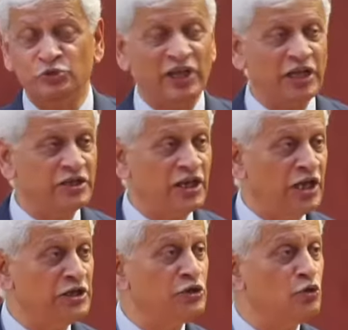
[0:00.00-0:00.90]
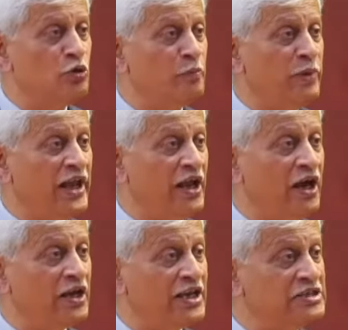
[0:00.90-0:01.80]
Vishwanathan Anand could
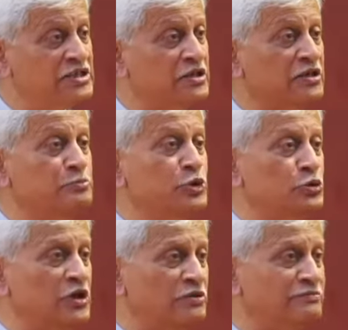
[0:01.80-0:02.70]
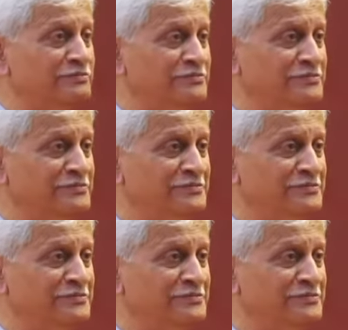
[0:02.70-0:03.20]
play against a computer.